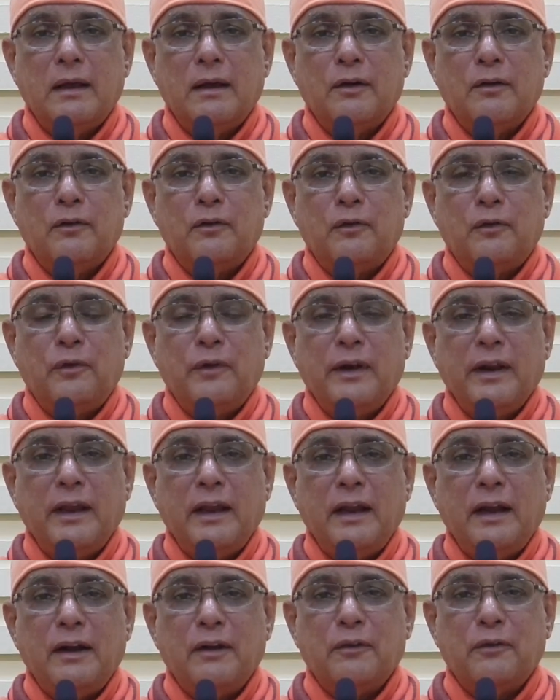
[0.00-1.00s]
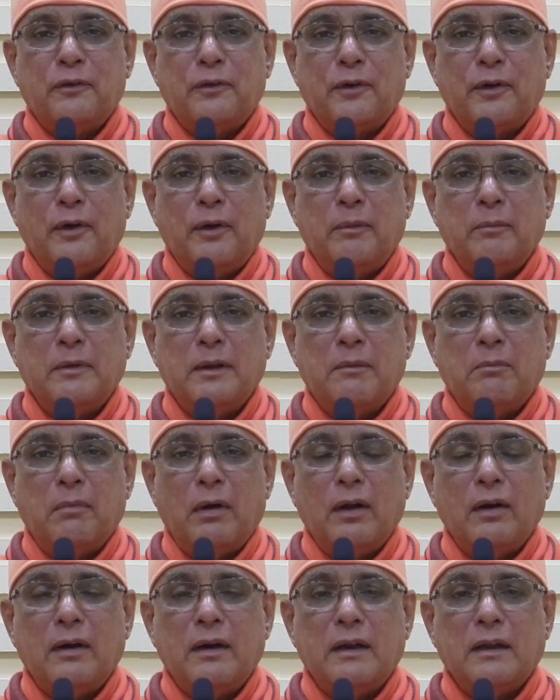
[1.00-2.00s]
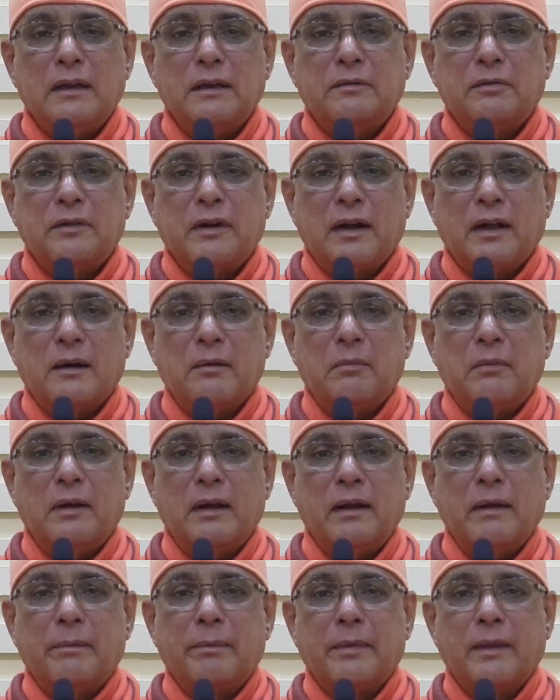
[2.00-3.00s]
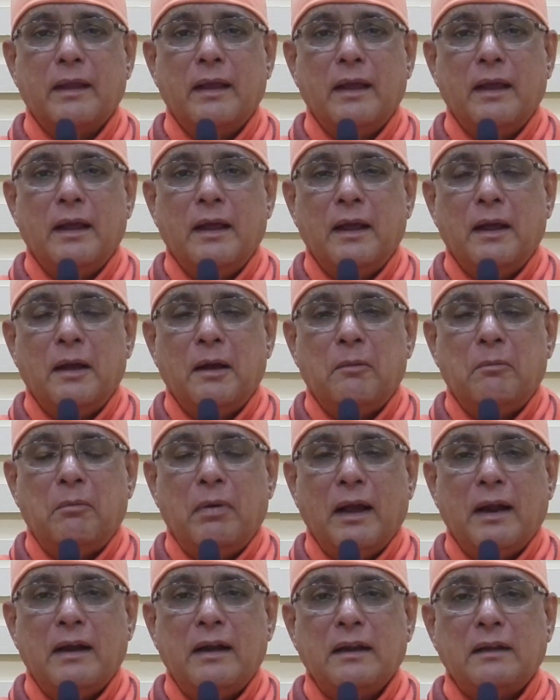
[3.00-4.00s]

freed from the bondage of karma by